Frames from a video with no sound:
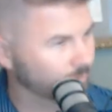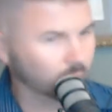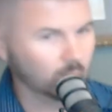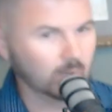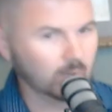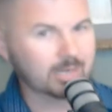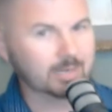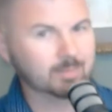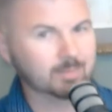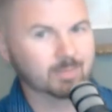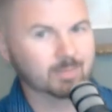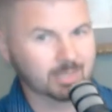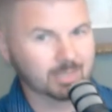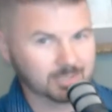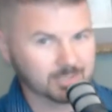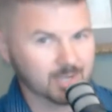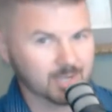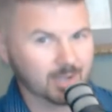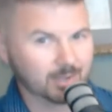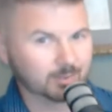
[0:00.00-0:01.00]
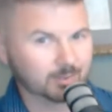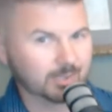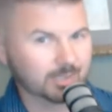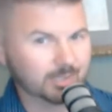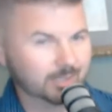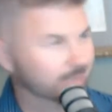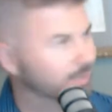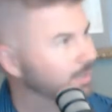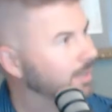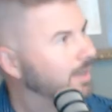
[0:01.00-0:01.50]
Right, exactly.
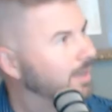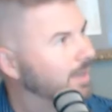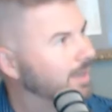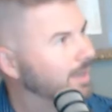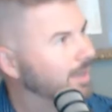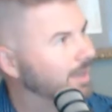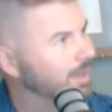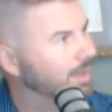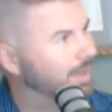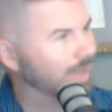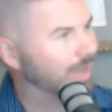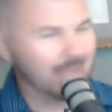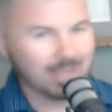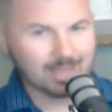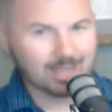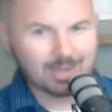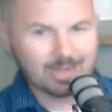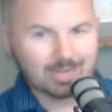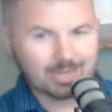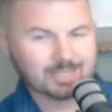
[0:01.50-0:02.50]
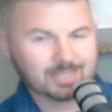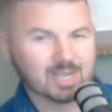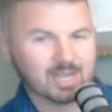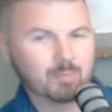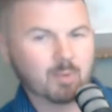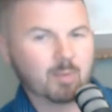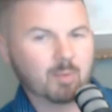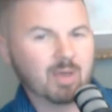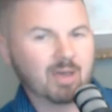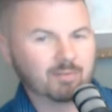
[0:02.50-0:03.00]
And
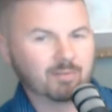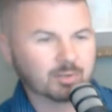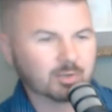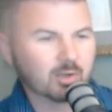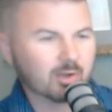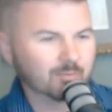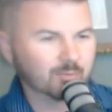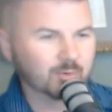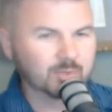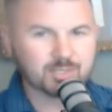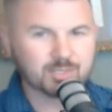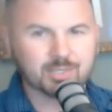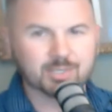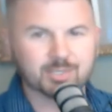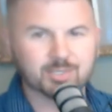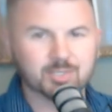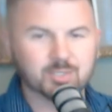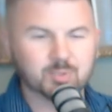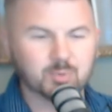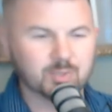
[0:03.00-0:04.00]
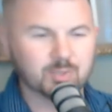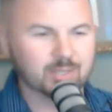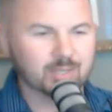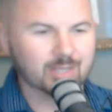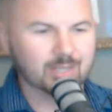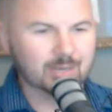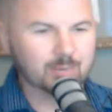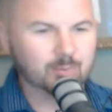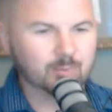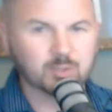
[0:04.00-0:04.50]
anytime I'm having conversations with
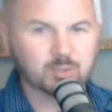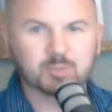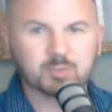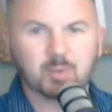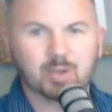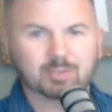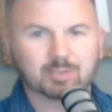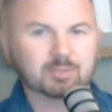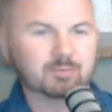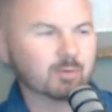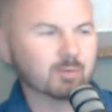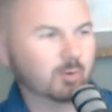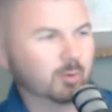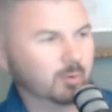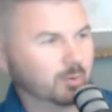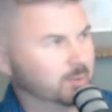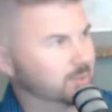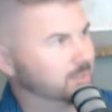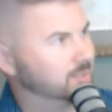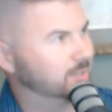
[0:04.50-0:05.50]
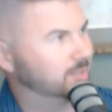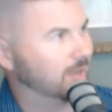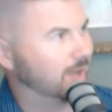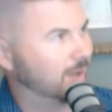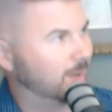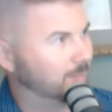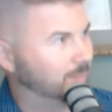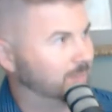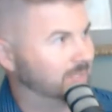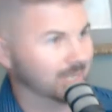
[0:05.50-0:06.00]
any prospective owners,
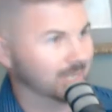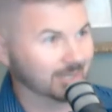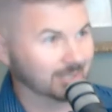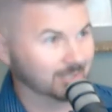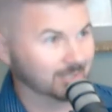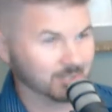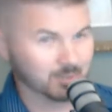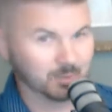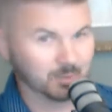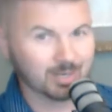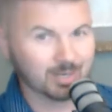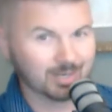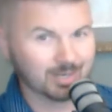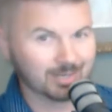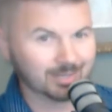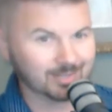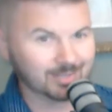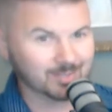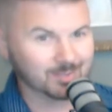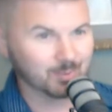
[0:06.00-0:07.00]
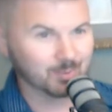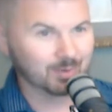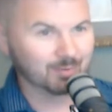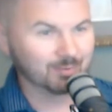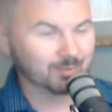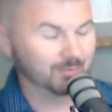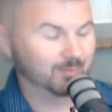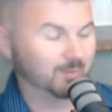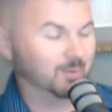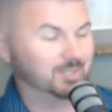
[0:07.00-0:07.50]
tenant screening is one
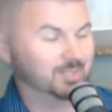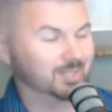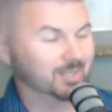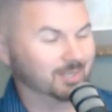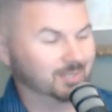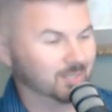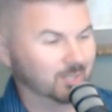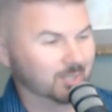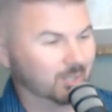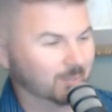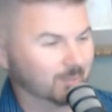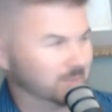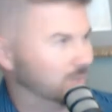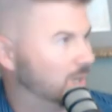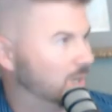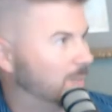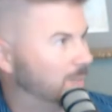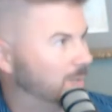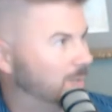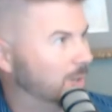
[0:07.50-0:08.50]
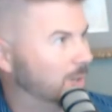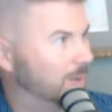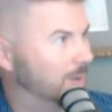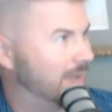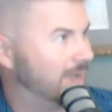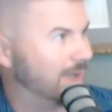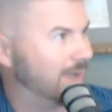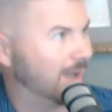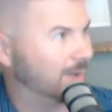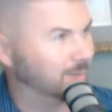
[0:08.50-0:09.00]
of the first things that comes up.
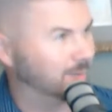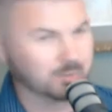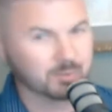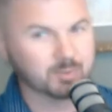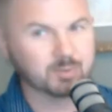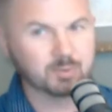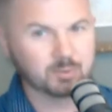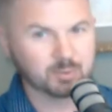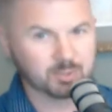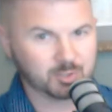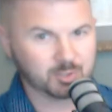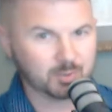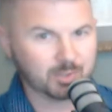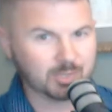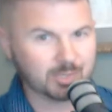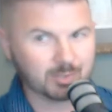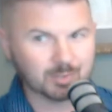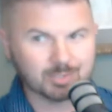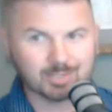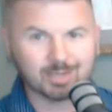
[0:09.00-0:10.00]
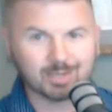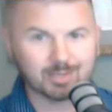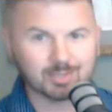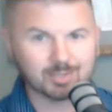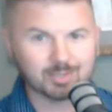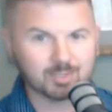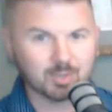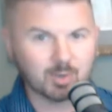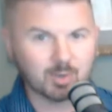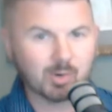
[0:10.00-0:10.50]
Hey, how do you screen your
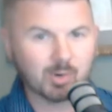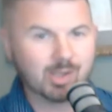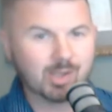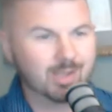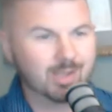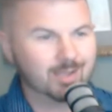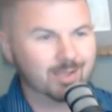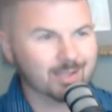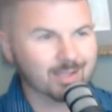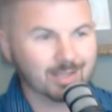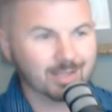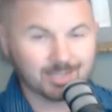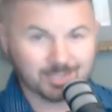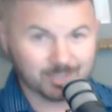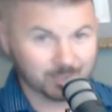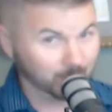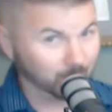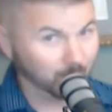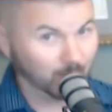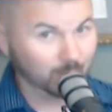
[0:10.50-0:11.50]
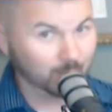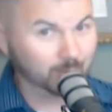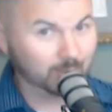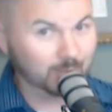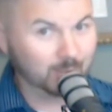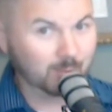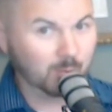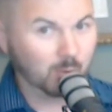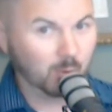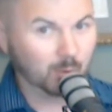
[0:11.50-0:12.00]
tenants? So it's
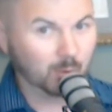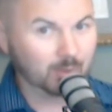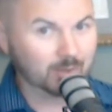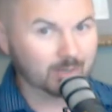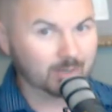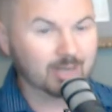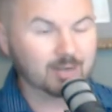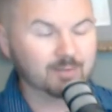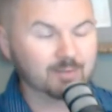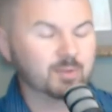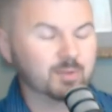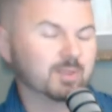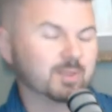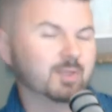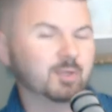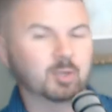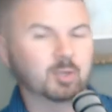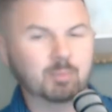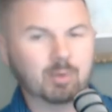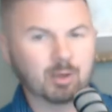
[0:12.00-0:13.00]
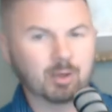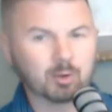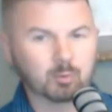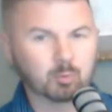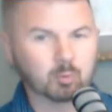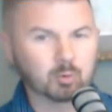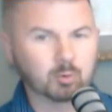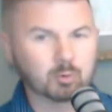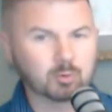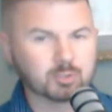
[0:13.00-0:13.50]
incredibly important. And if you think about
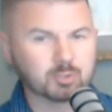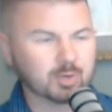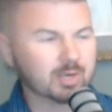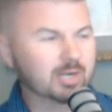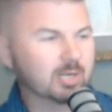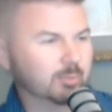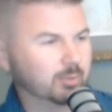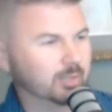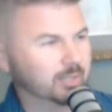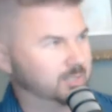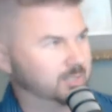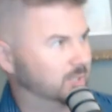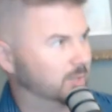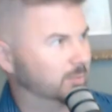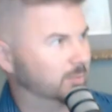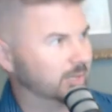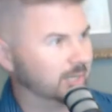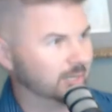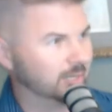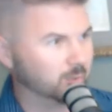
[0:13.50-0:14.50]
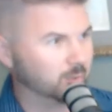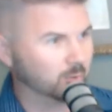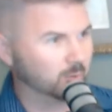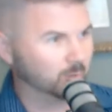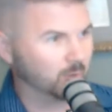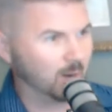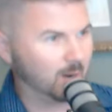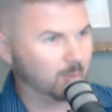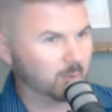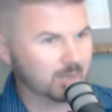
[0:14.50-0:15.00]
it, we're trying to place someone into a
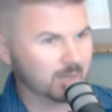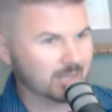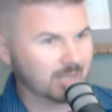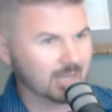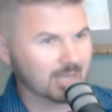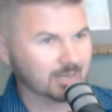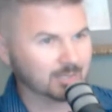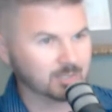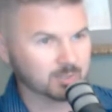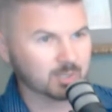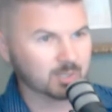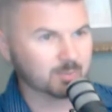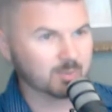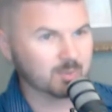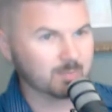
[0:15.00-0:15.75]
property that is going to be